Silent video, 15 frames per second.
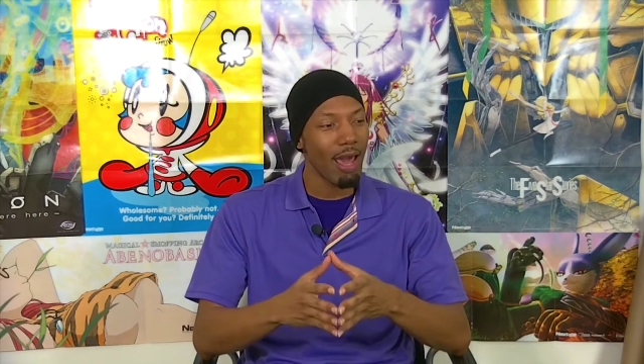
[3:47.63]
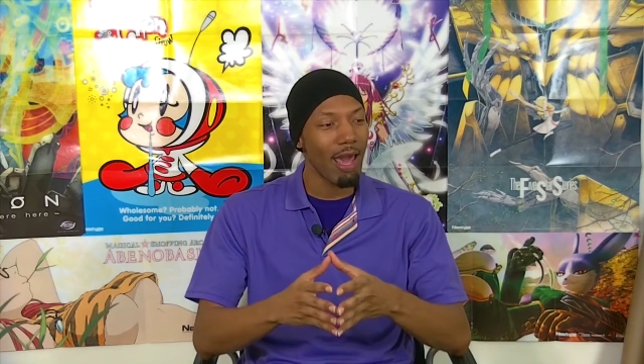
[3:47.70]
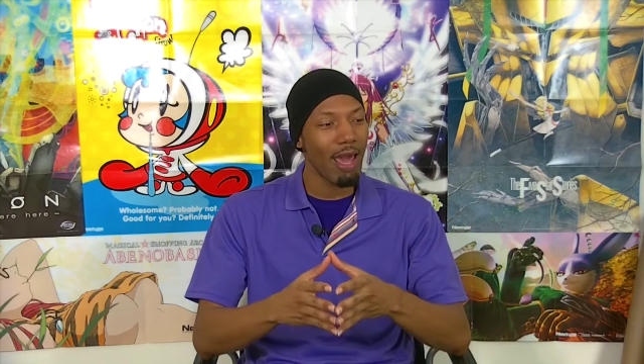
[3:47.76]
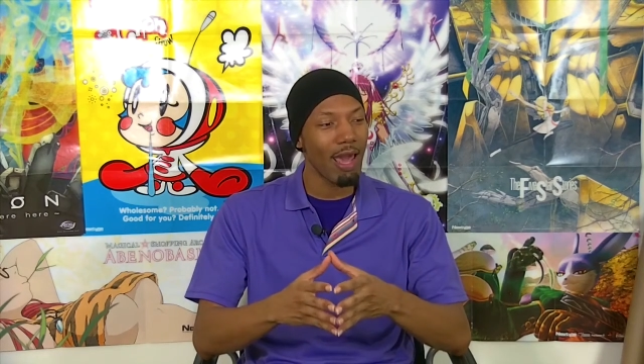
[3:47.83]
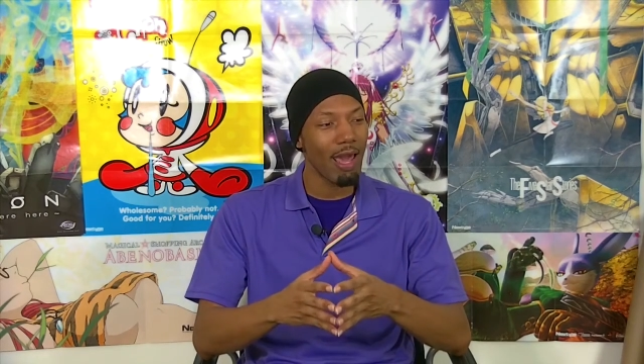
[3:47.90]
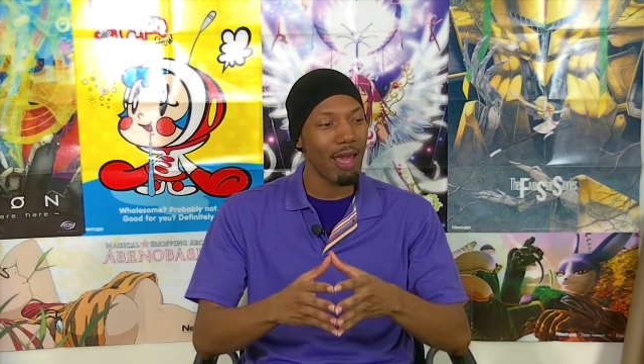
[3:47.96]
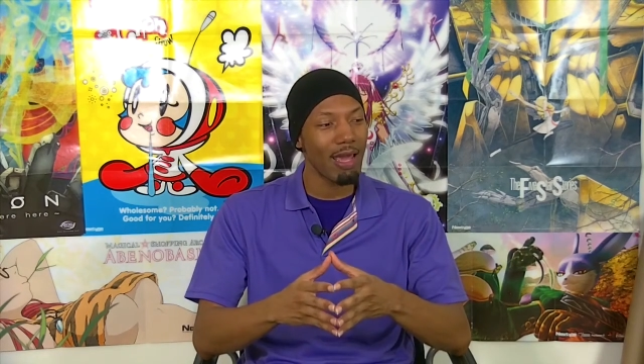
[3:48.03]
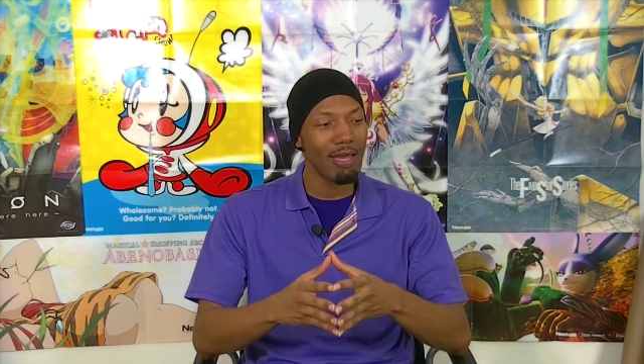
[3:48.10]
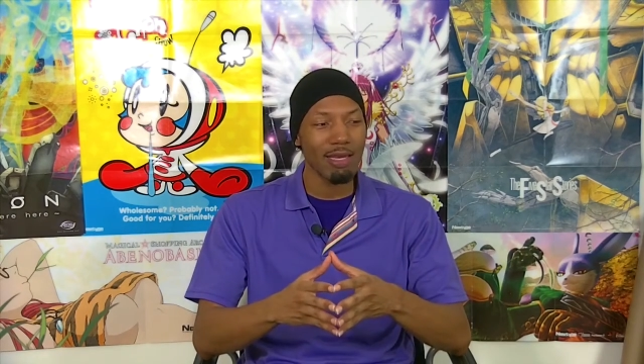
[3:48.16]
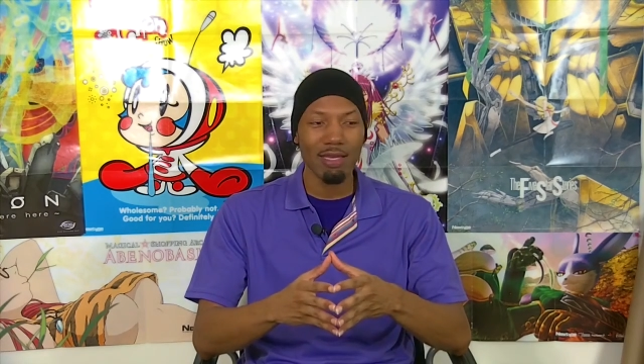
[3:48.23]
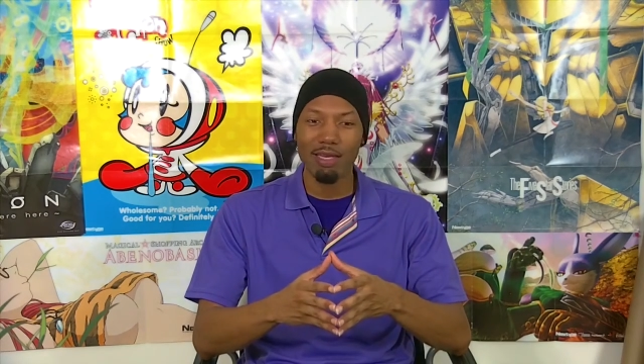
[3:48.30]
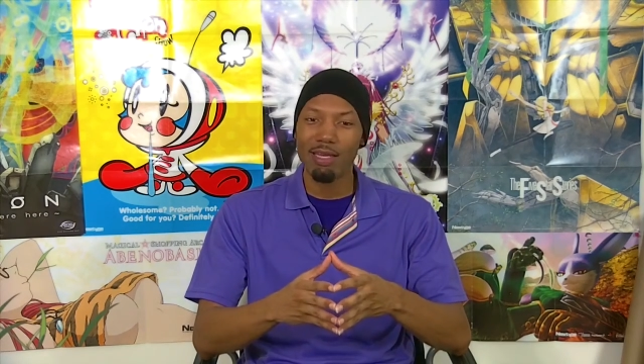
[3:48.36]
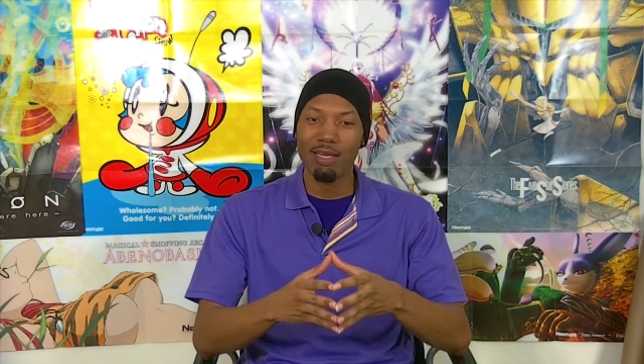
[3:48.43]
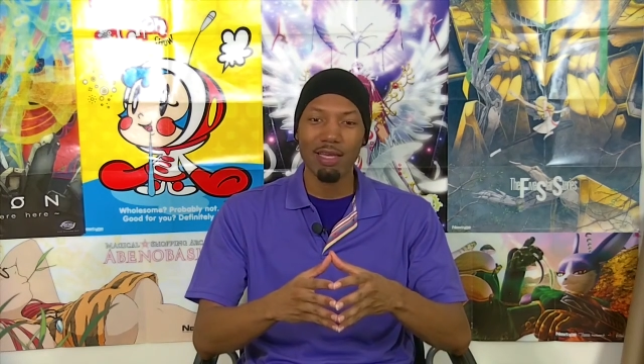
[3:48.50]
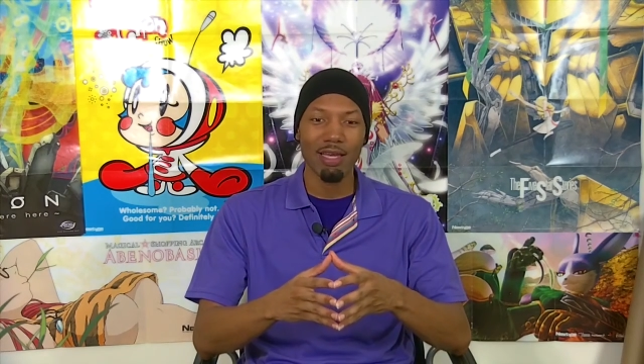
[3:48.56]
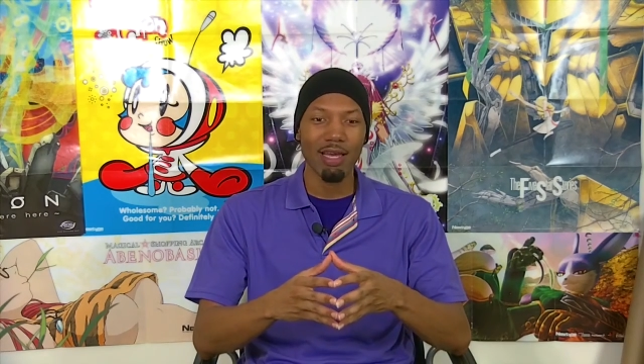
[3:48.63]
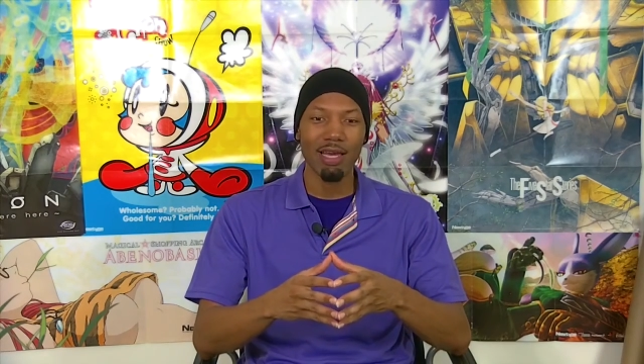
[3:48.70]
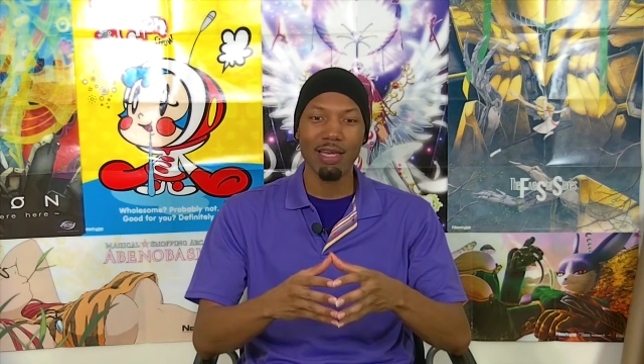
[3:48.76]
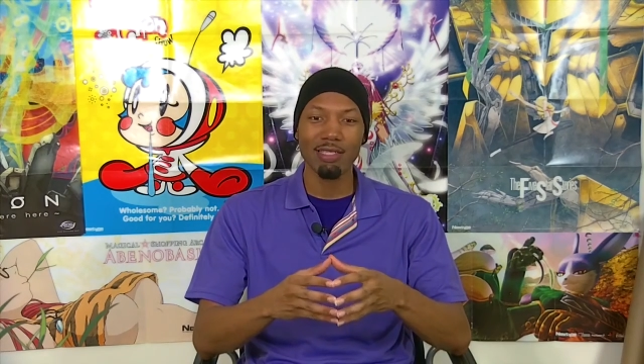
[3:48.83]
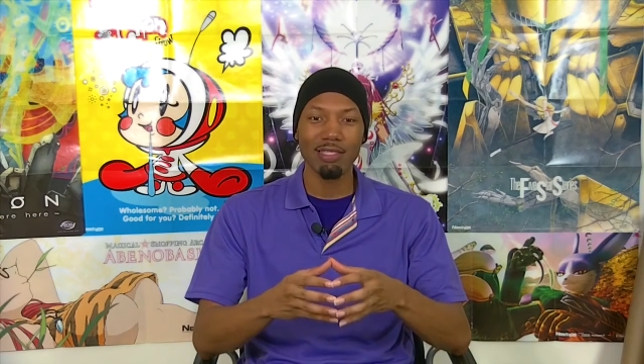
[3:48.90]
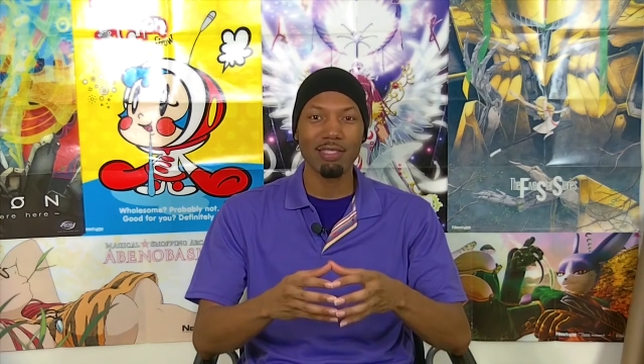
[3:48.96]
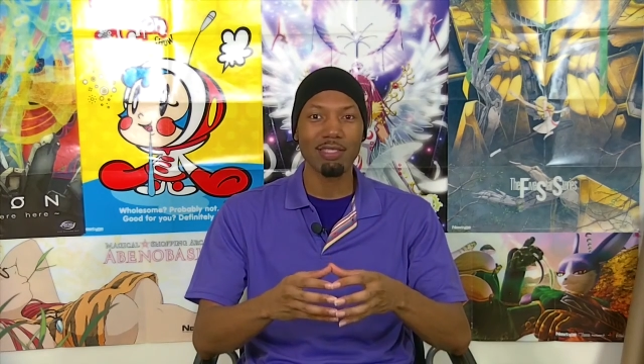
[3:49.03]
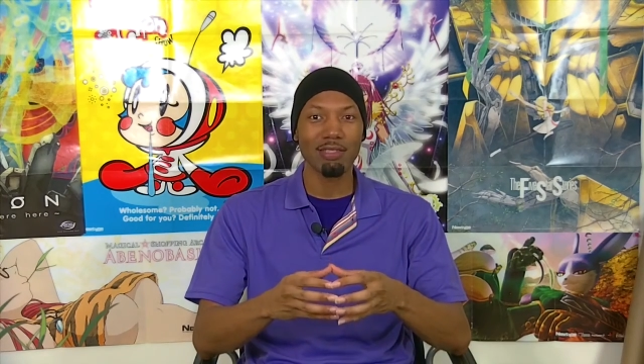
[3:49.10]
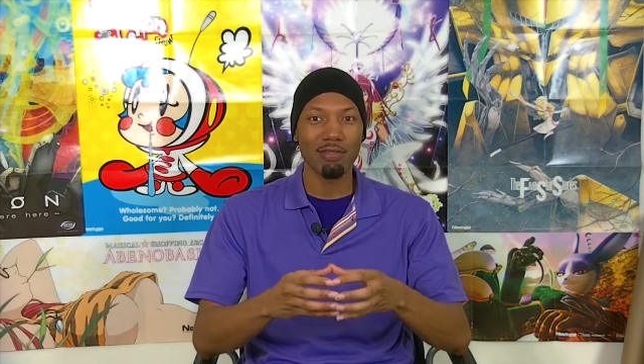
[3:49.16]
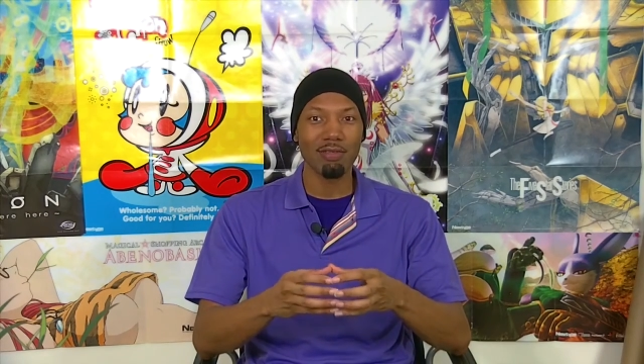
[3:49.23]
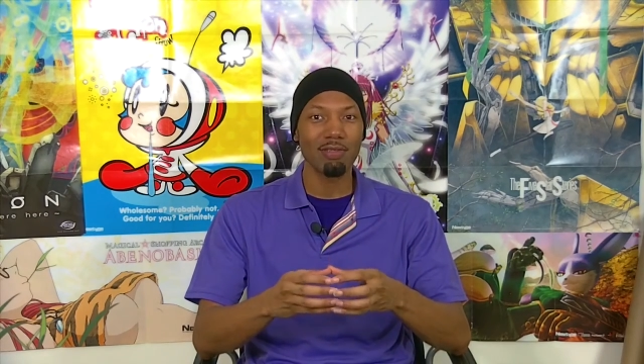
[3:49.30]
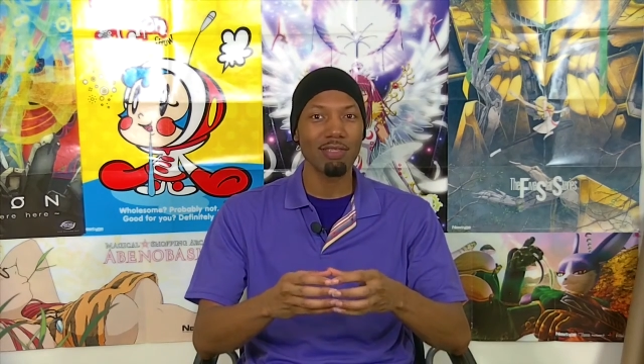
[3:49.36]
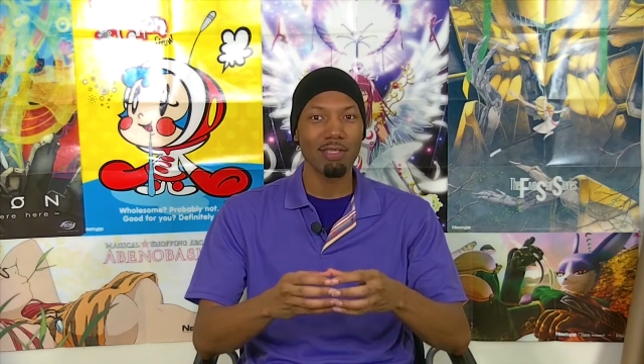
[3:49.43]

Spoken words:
and it's